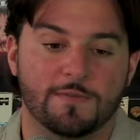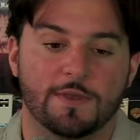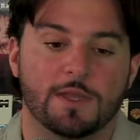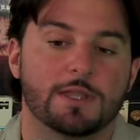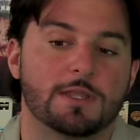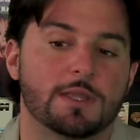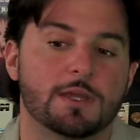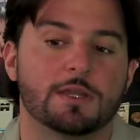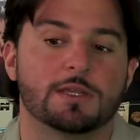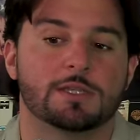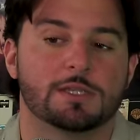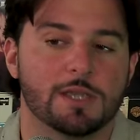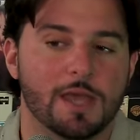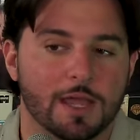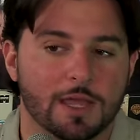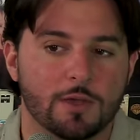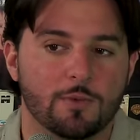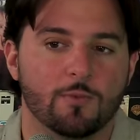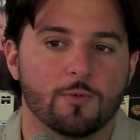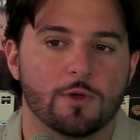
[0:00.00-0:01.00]
if they did a
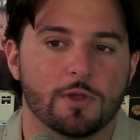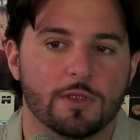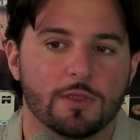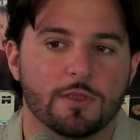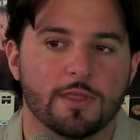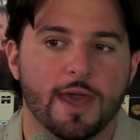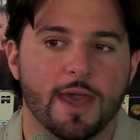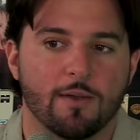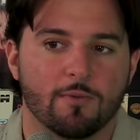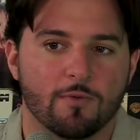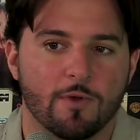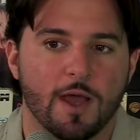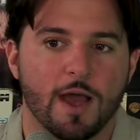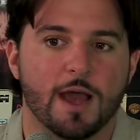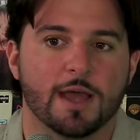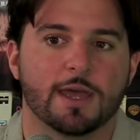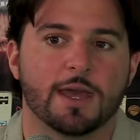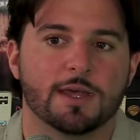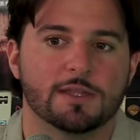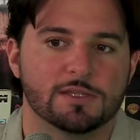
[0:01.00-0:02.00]
second one, that
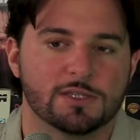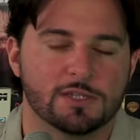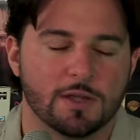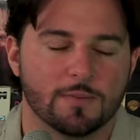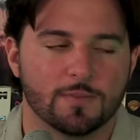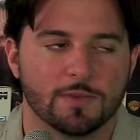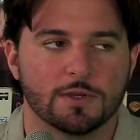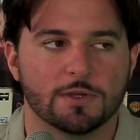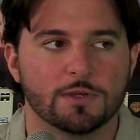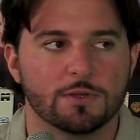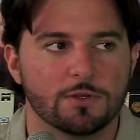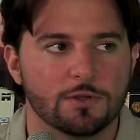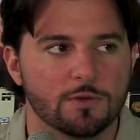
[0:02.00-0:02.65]
rock had something to